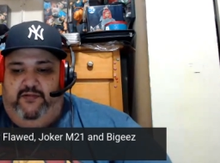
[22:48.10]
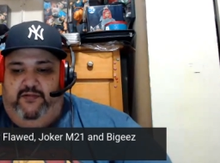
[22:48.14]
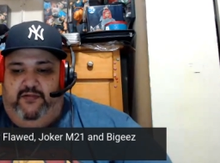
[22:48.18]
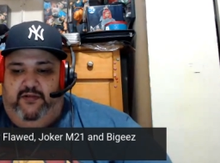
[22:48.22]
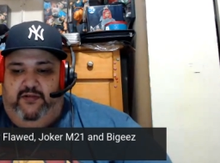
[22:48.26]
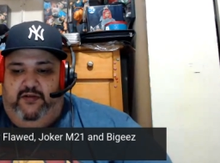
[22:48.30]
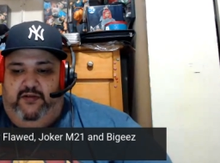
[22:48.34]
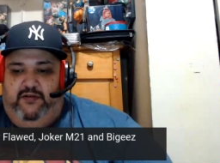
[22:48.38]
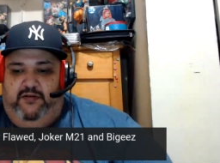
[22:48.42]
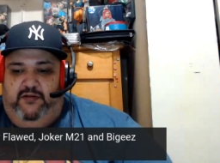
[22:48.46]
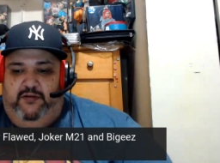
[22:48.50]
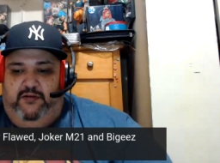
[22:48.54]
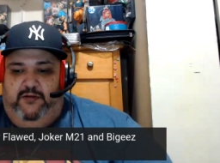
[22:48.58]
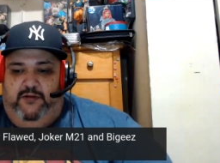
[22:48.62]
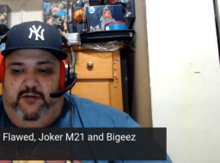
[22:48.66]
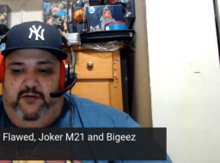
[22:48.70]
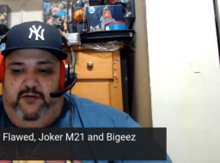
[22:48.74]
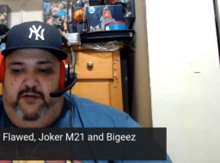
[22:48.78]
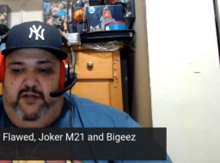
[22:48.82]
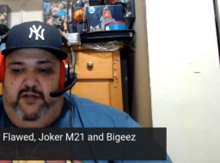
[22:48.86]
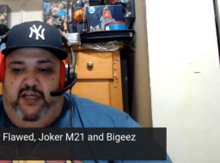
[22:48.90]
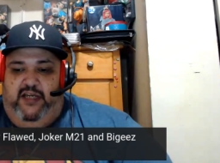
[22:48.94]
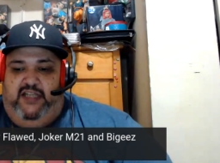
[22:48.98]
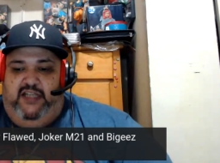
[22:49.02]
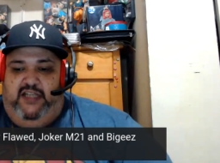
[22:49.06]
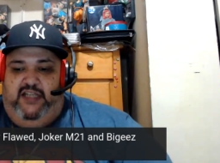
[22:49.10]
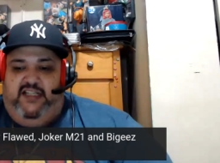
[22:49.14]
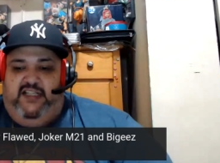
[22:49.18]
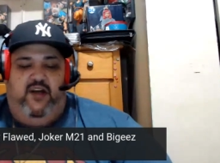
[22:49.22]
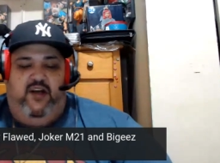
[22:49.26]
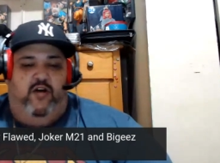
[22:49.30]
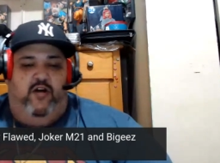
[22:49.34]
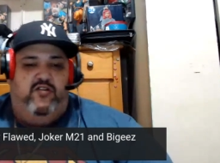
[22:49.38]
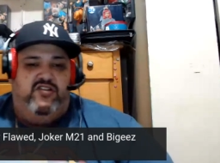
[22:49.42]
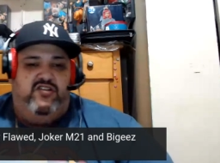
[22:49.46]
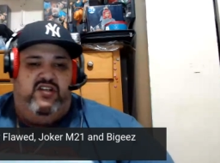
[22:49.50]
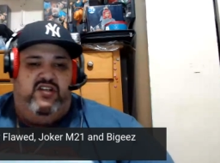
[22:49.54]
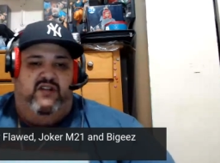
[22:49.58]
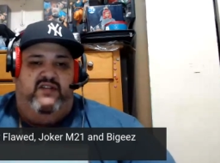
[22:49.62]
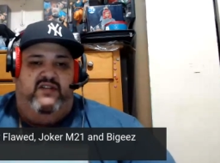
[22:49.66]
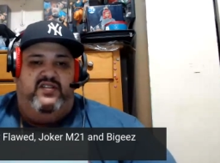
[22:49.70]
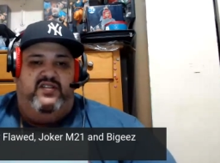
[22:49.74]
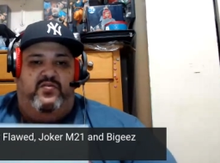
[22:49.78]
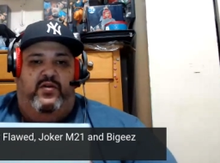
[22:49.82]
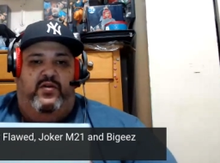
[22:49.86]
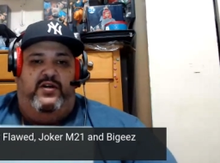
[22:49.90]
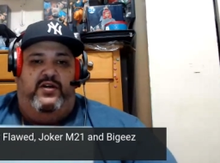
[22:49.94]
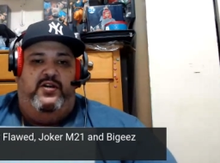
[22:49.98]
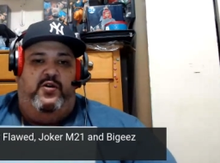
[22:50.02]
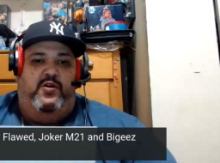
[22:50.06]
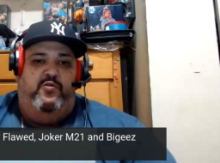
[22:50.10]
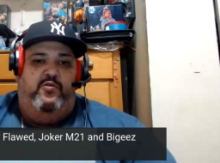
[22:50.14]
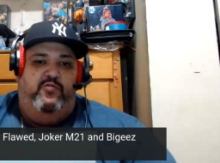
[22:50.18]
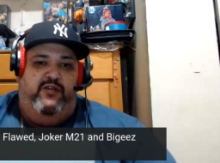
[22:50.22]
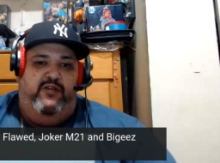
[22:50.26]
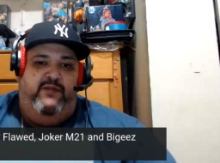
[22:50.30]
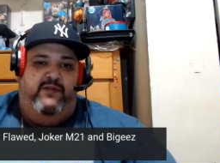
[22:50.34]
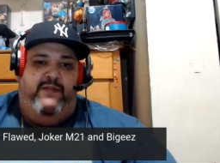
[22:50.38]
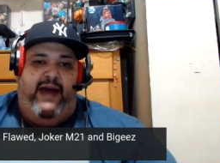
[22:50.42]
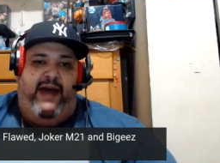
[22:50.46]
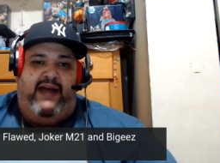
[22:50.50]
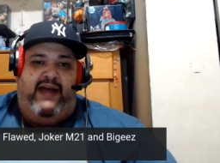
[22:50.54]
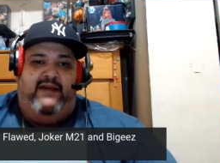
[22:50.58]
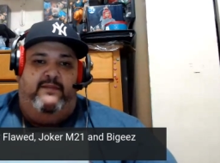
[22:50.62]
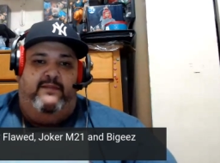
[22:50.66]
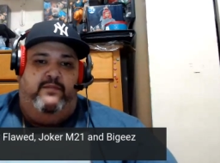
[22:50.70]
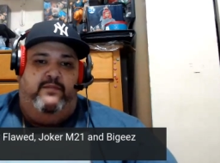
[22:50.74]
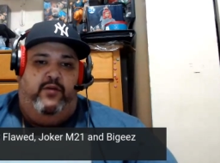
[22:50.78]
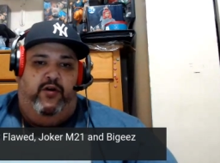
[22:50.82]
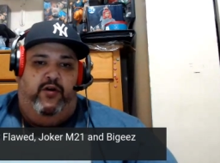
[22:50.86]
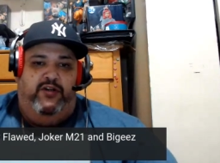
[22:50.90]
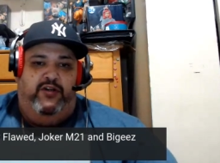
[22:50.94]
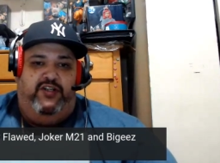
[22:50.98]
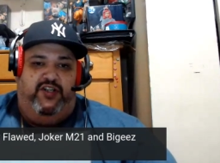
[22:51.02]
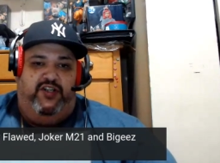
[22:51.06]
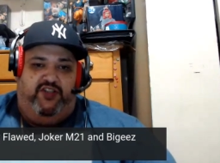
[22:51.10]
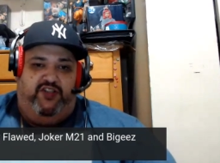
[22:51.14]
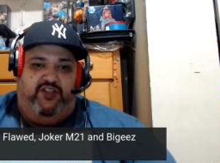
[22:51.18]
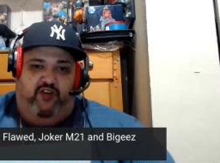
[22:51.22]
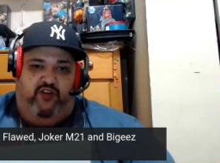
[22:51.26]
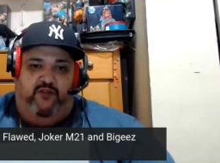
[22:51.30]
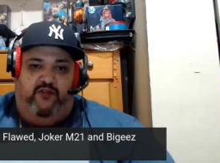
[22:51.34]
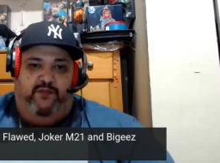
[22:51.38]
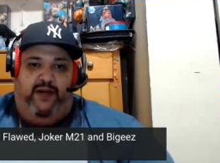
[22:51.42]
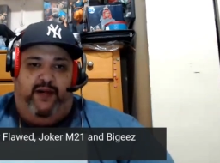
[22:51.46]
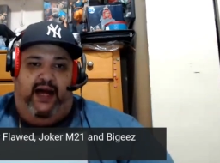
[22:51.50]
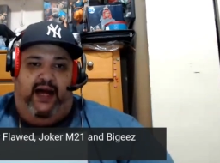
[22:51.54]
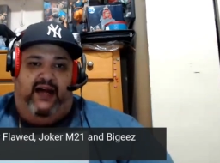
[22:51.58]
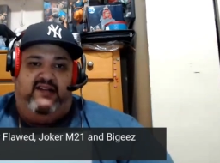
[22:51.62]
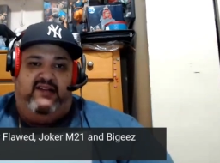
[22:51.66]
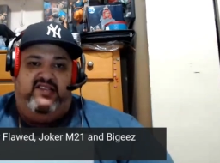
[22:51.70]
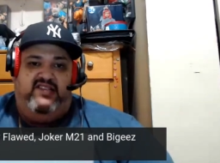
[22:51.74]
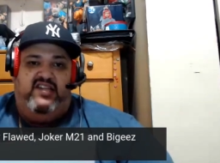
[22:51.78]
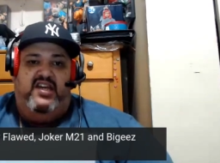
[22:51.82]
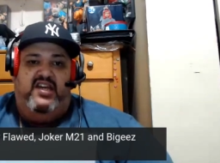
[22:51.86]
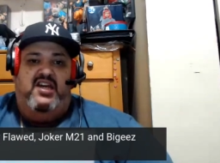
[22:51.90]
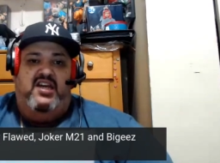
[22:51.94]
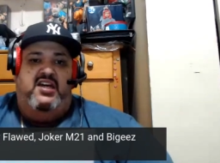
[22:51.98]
Gotcha, gotcha. He does the whole service. Well, he'll rebag and board your short box.